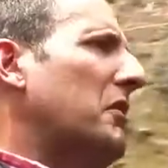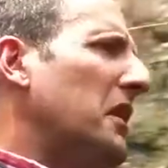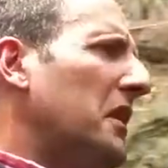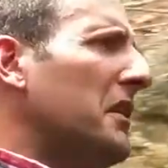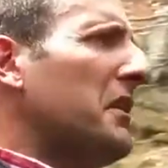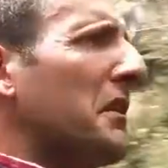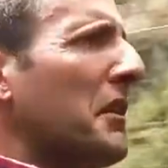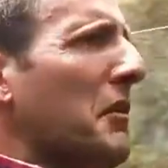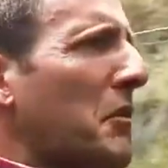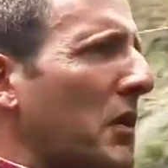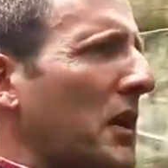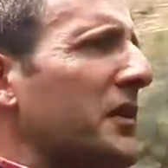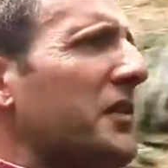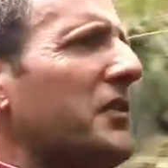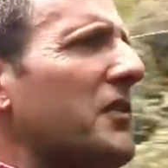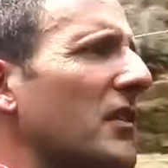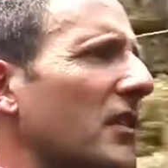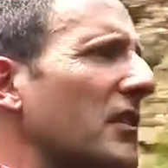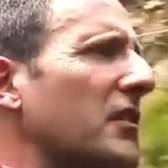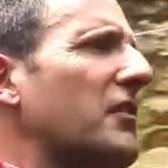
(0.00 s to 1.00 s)
Really, the
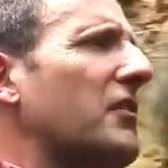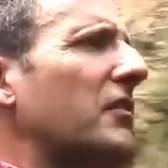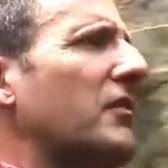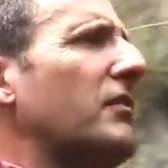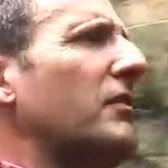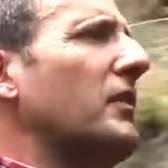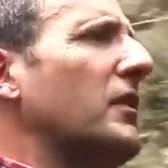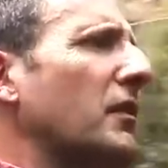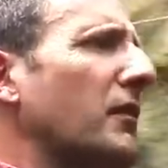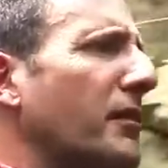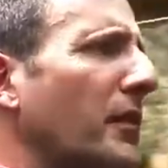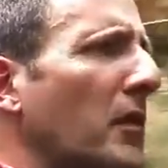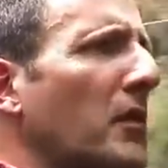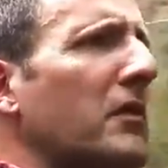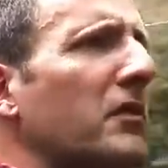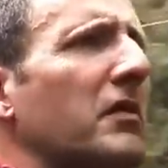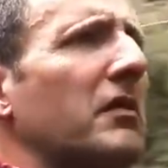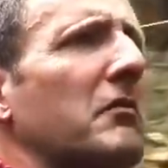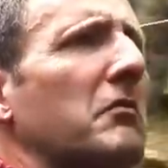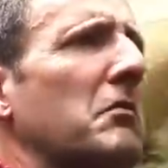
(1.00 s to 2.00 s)
question is for the
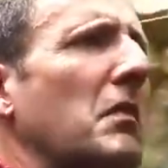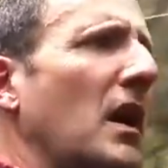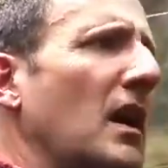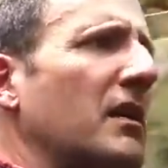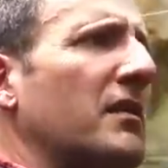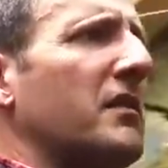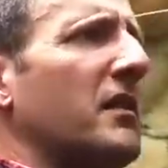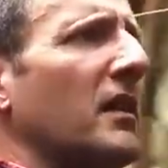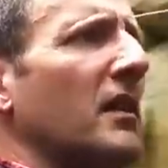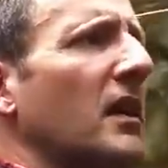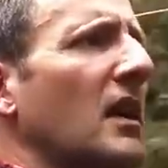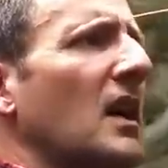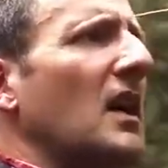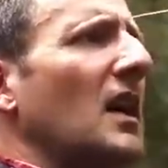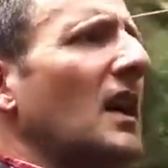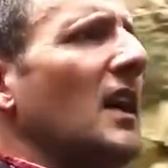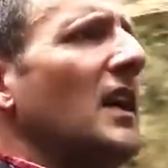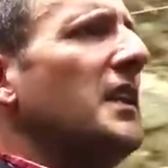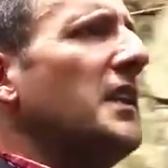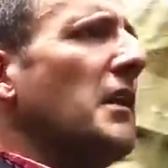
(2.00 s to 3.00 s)
folks at Mazda
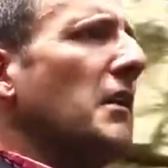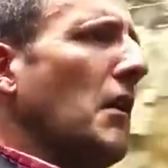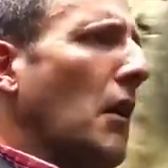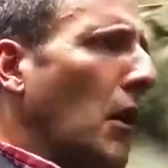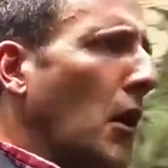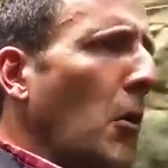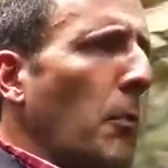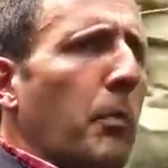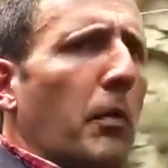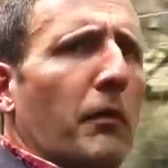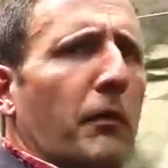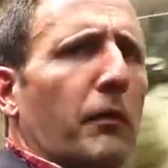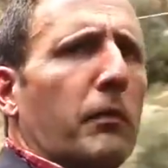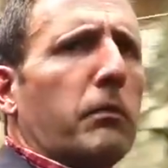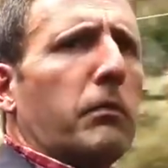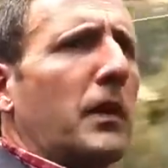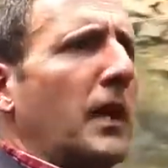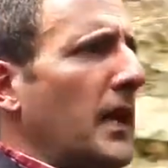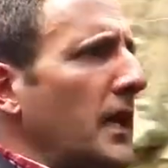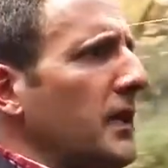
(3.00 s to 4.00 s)
and their hope of
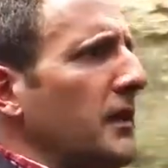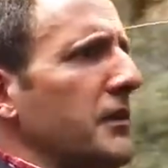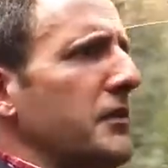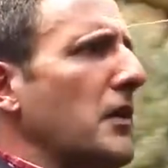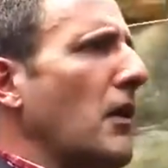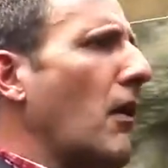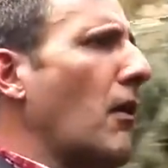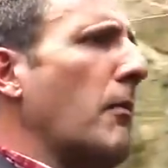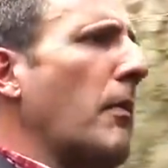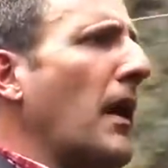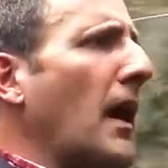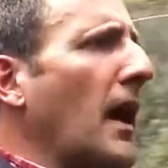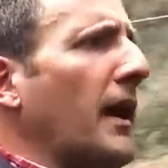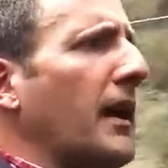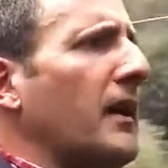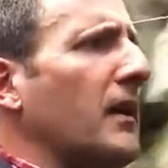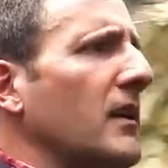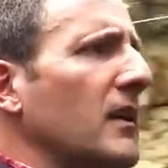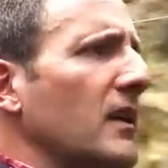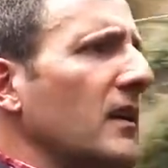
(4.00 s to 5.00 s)
getting this car
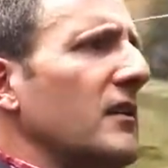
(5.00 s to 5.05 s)
back.